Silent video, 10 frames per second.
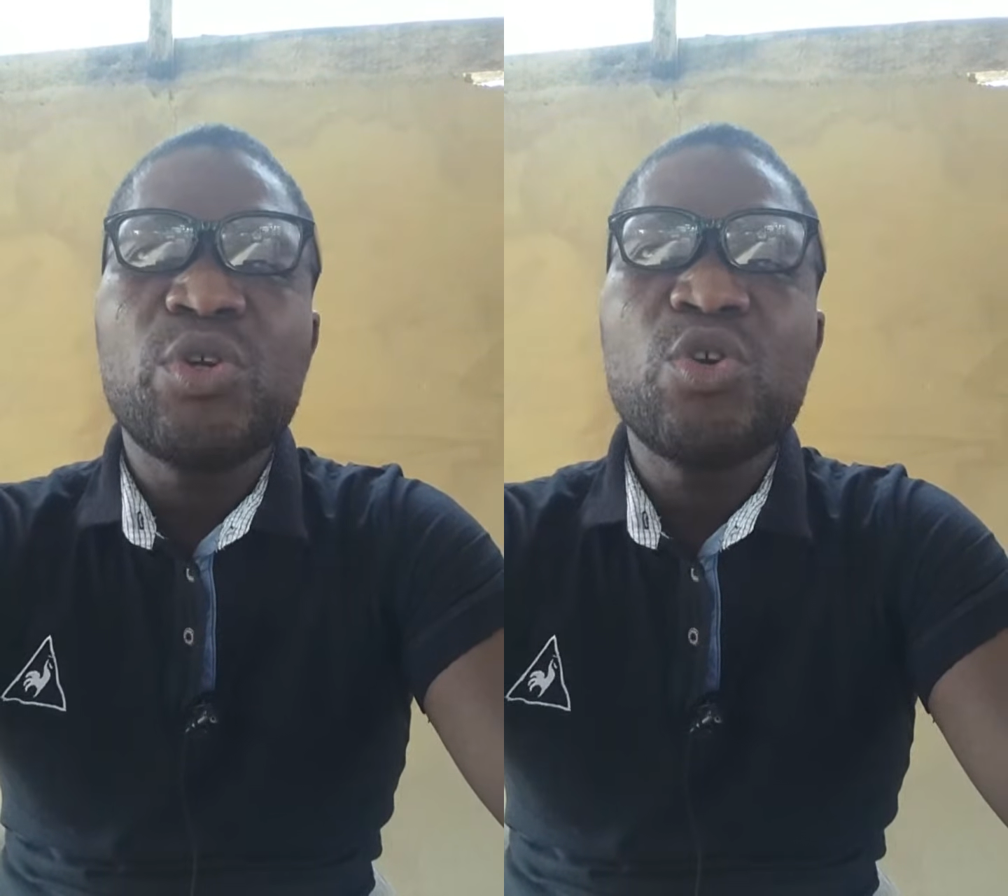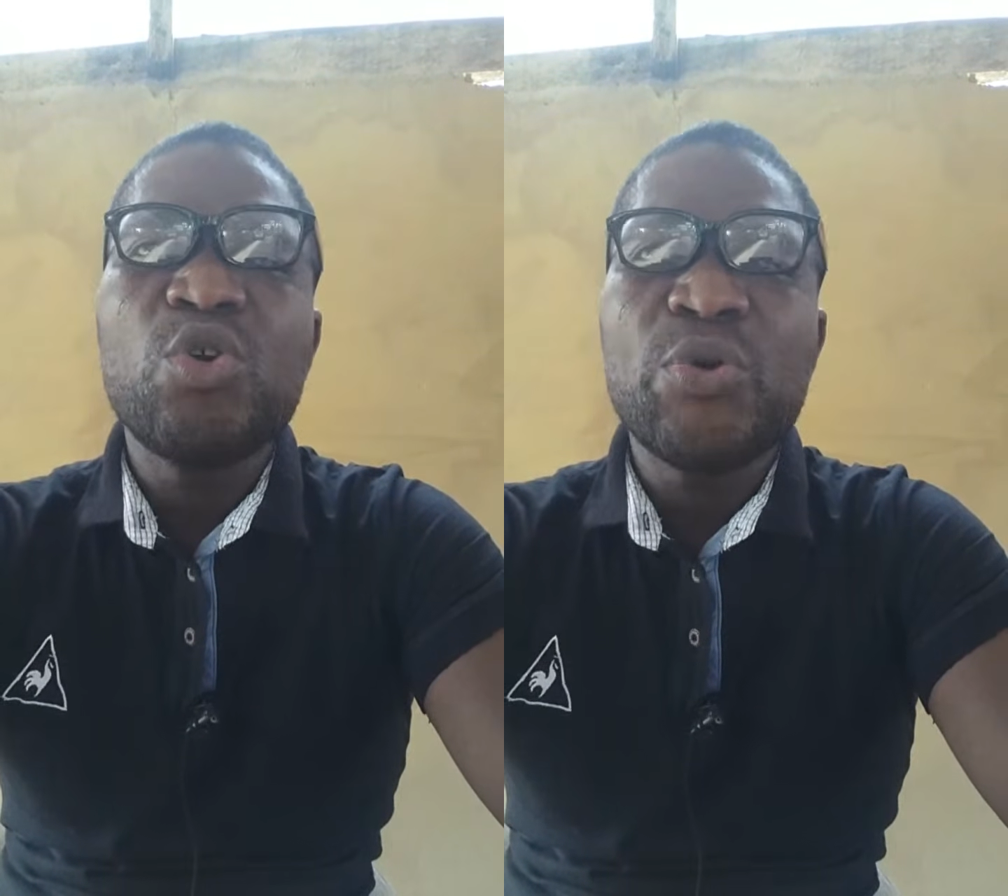
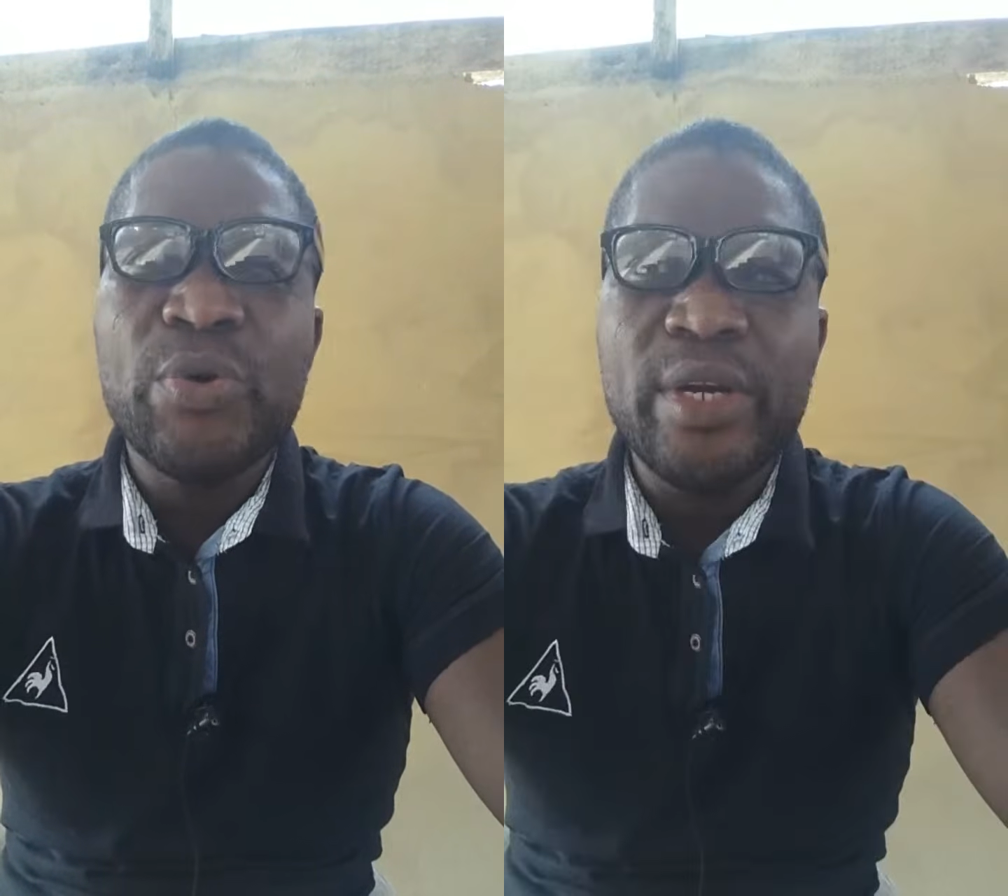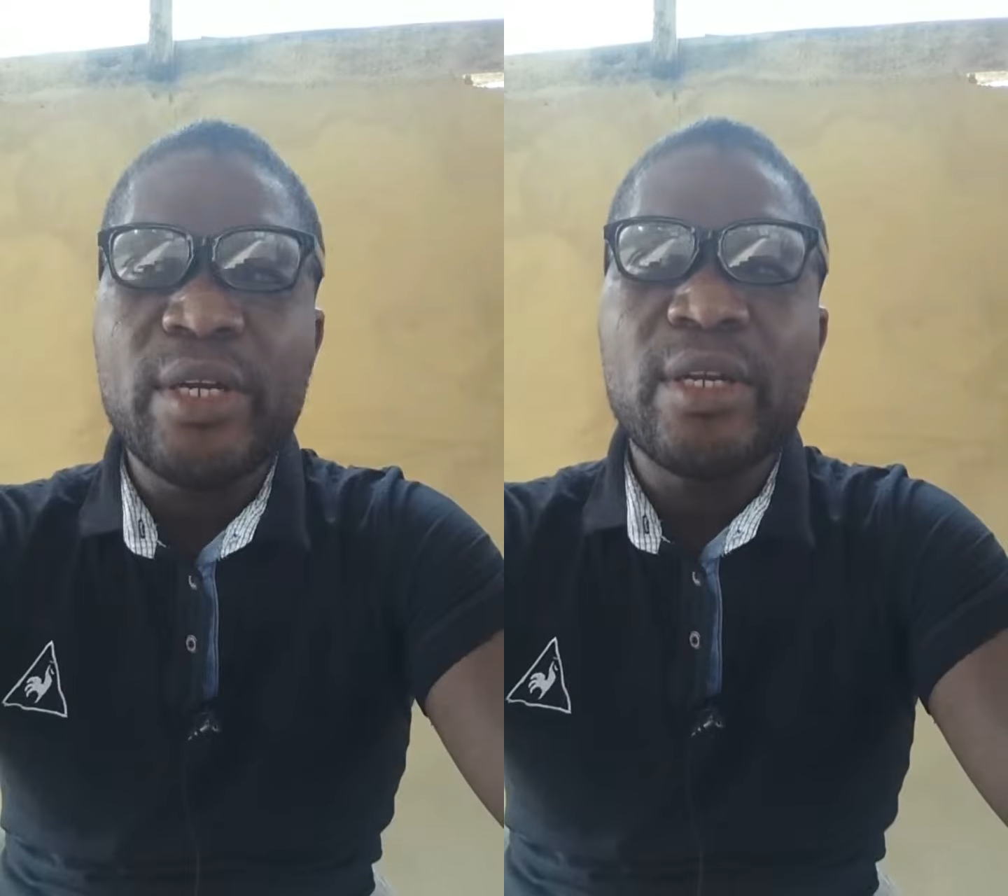we
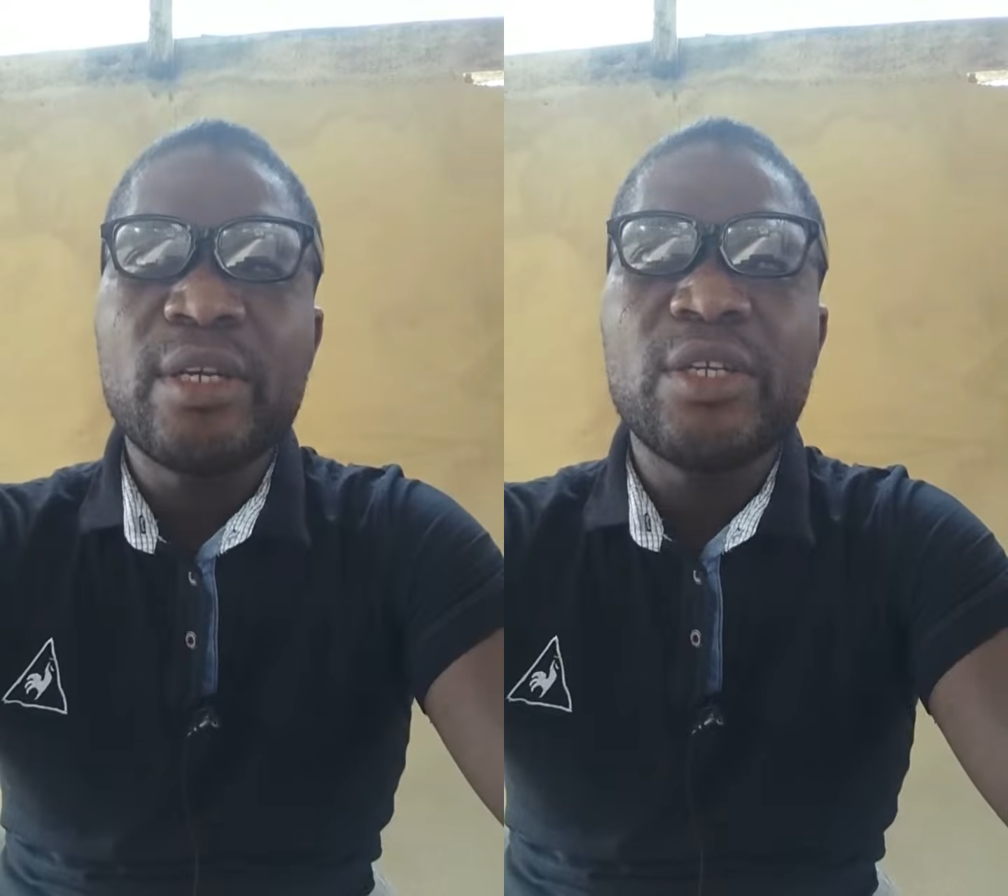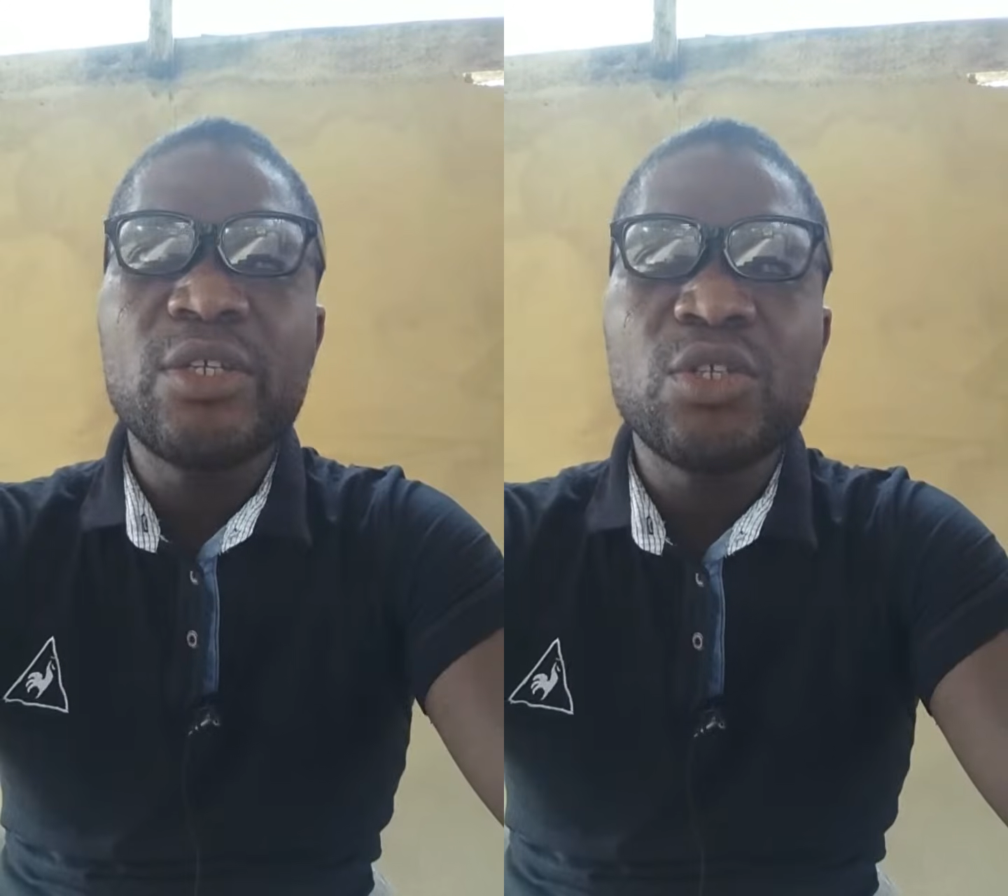don't
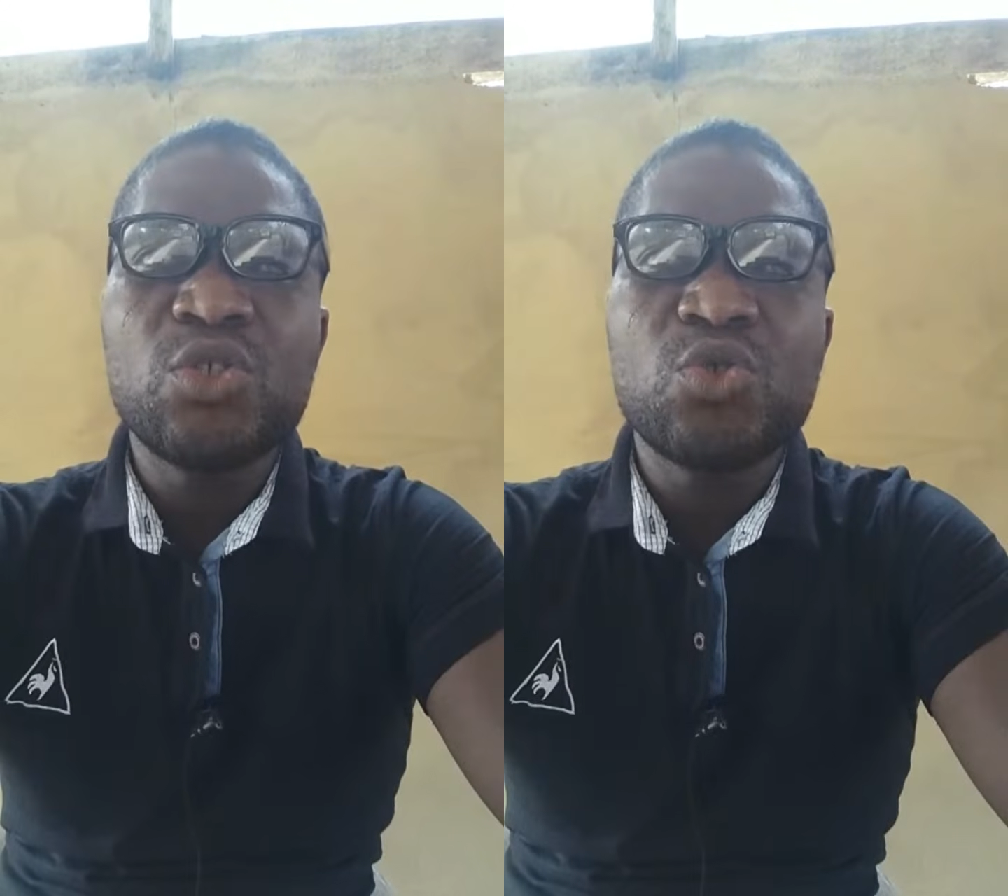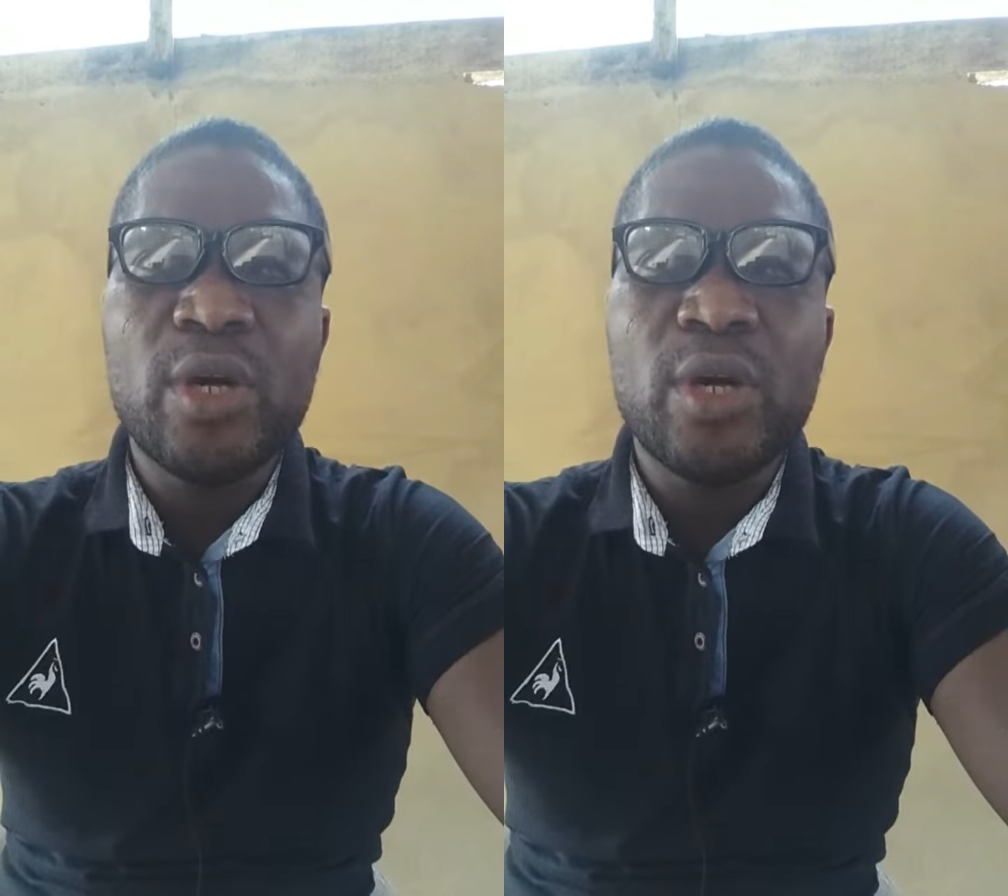read these